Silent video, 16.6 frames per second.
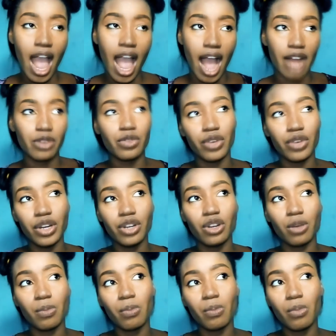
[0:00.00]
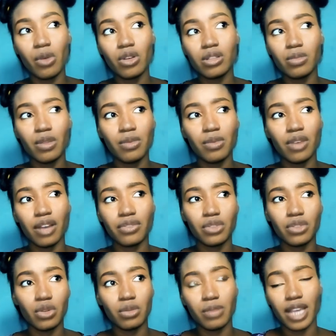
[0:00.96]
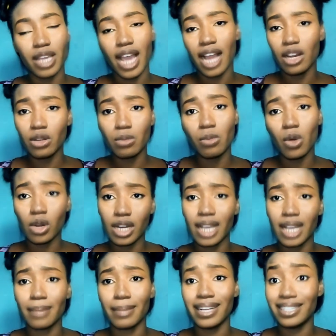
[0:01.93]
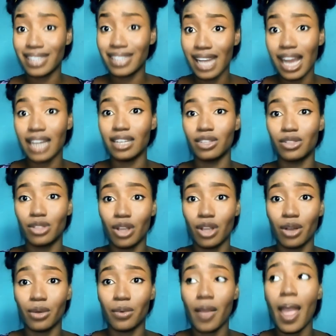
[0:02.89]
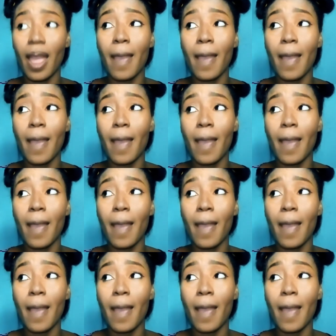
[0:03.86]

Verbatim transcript: and growing up most people have told me i look more like my dad so